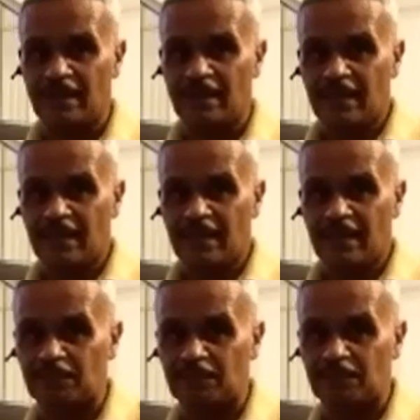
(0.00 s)
and just
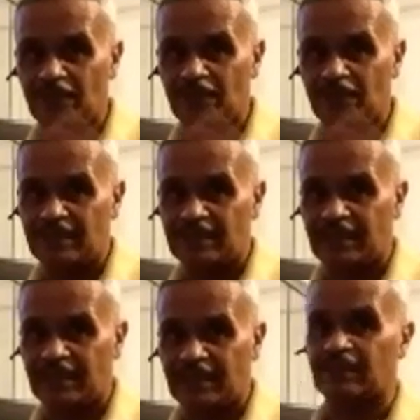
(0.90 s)
move your wrist
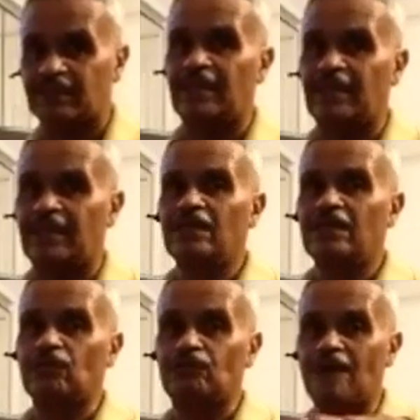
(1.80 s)
here, okay? So
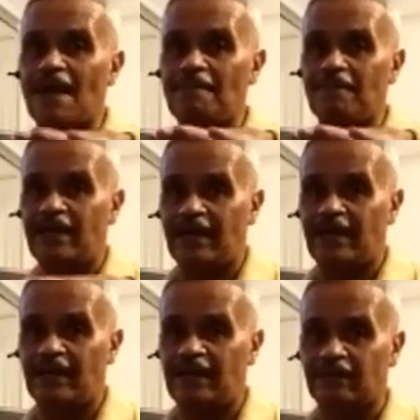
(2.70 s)
drop your hand,
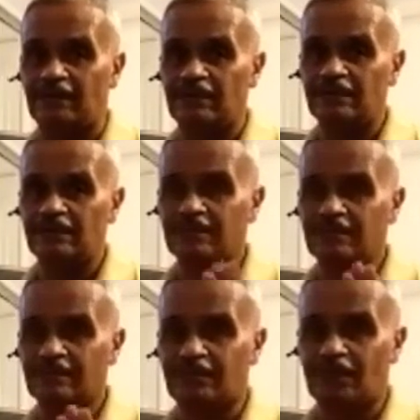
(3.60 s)
heel,
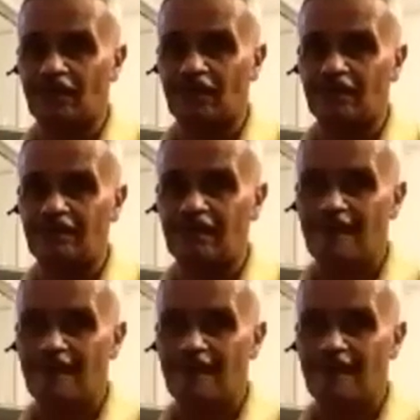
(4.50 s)
toe,